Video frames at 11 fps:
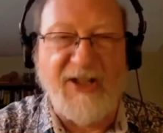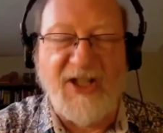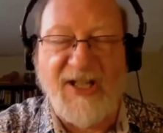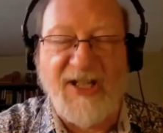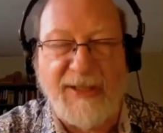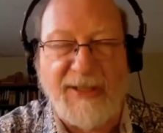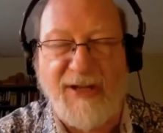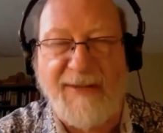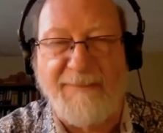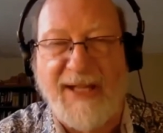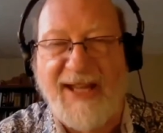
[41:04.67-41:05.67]
between
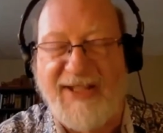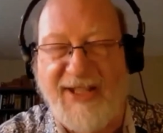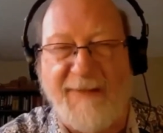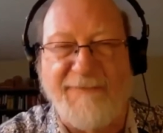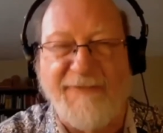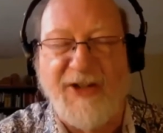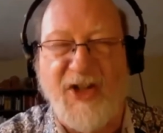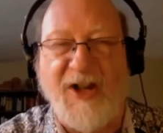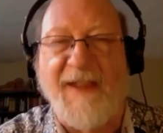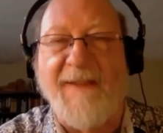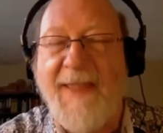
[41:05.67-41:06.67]
plants and fungi,
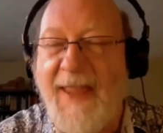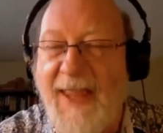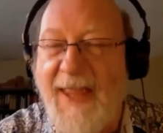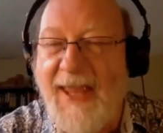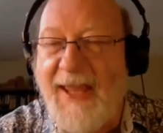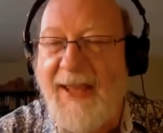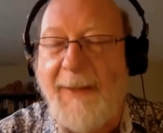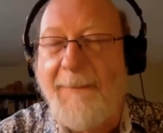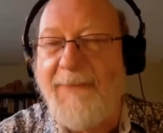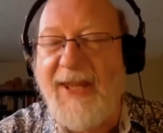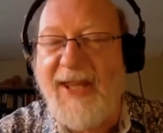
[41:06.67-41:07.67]

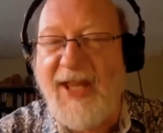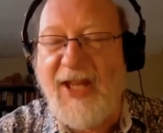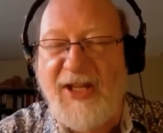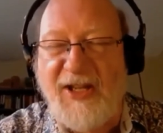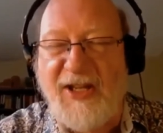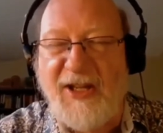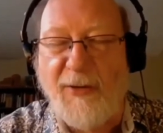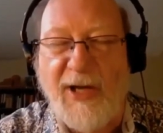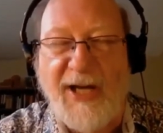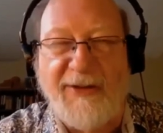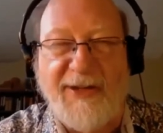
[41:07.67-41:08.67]
I
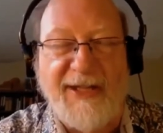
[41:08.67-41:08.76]
think